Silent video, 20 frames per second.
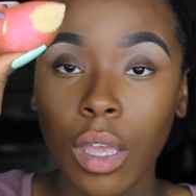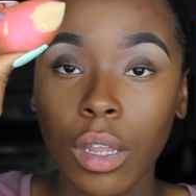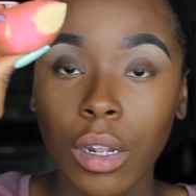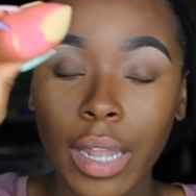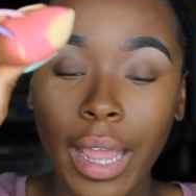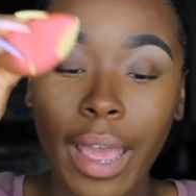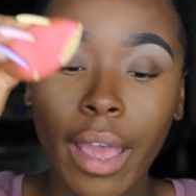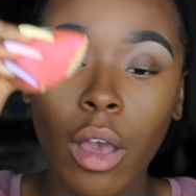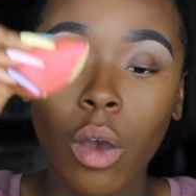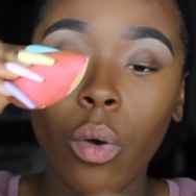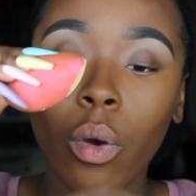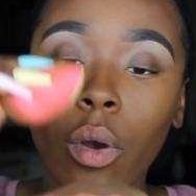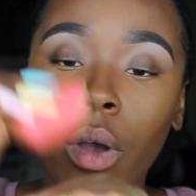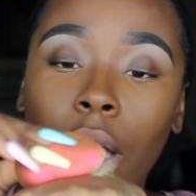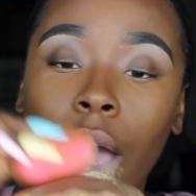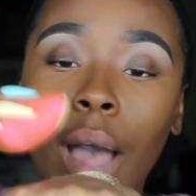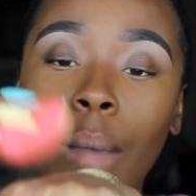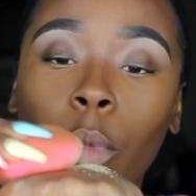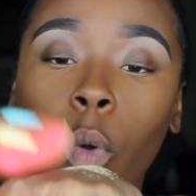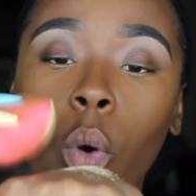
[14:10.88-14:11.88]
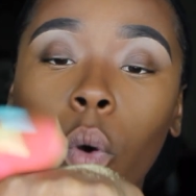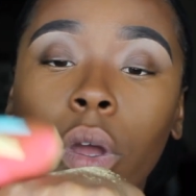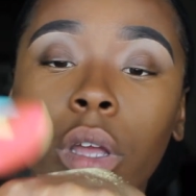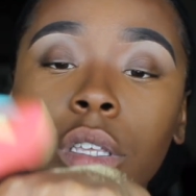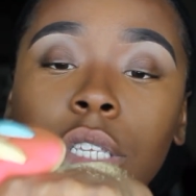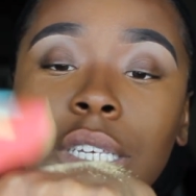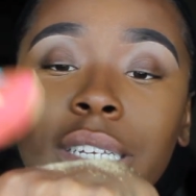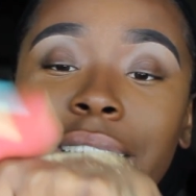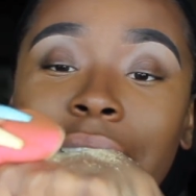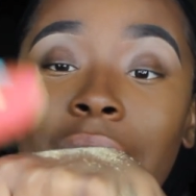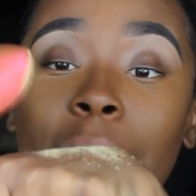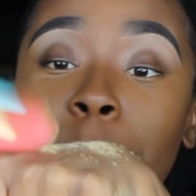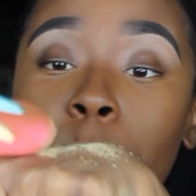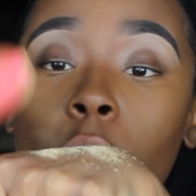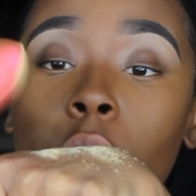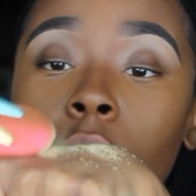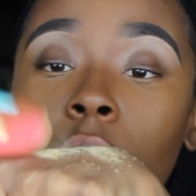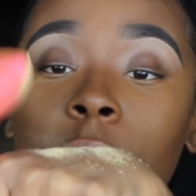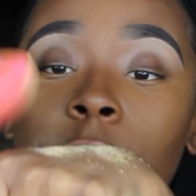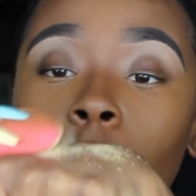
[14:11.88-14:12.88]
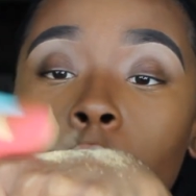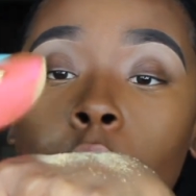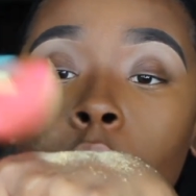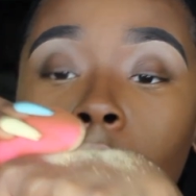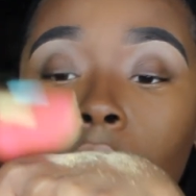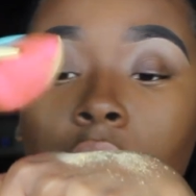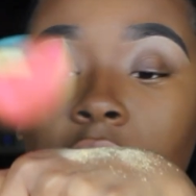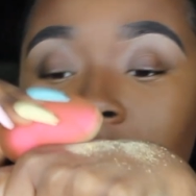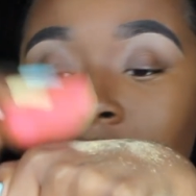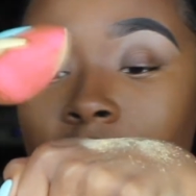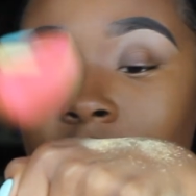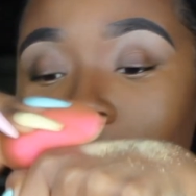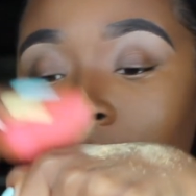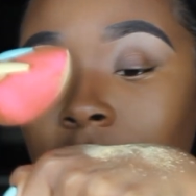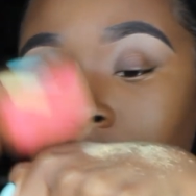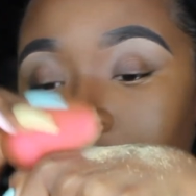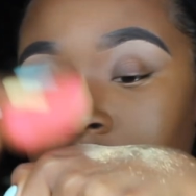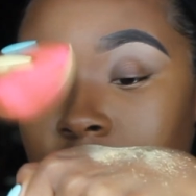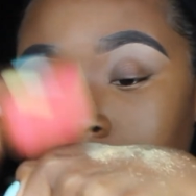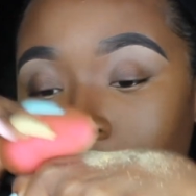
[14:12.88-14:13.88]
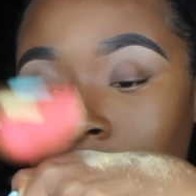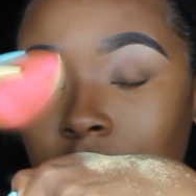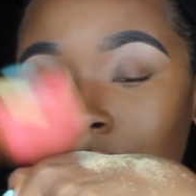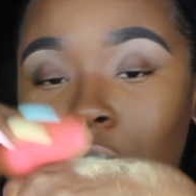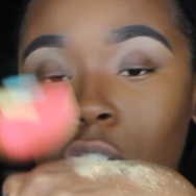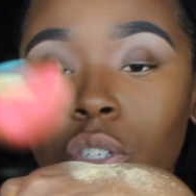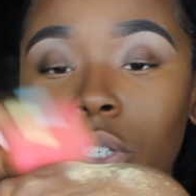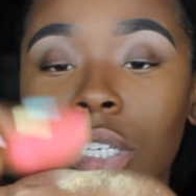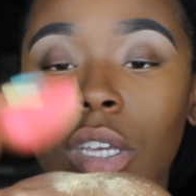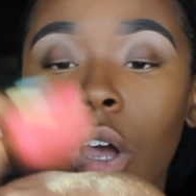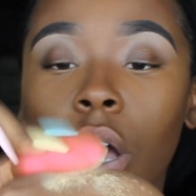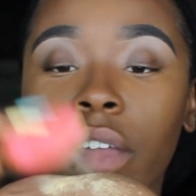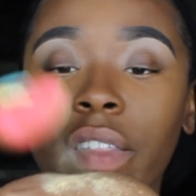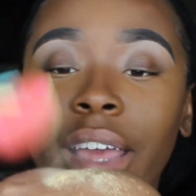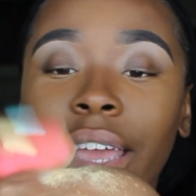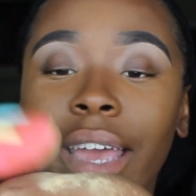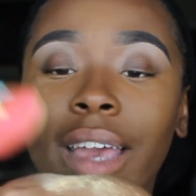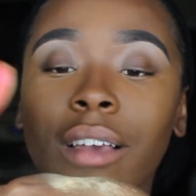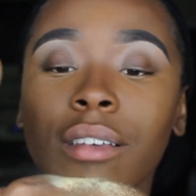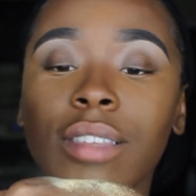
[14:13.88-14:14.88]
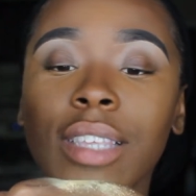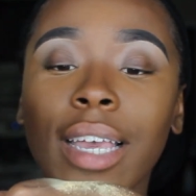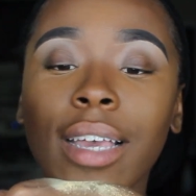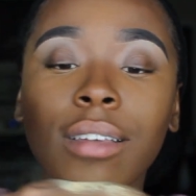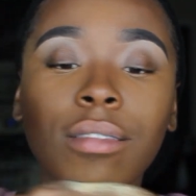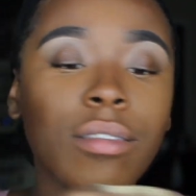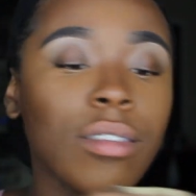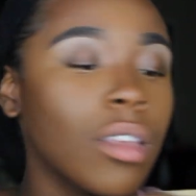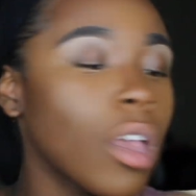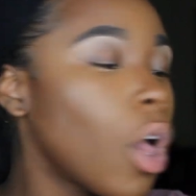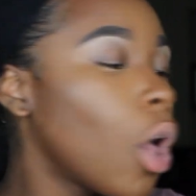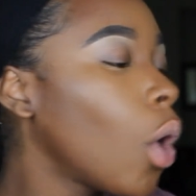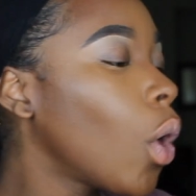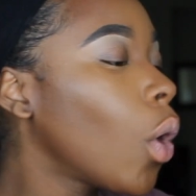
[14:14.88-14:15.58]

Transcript: Now I'm going to dab off all the excess. You see all that excess?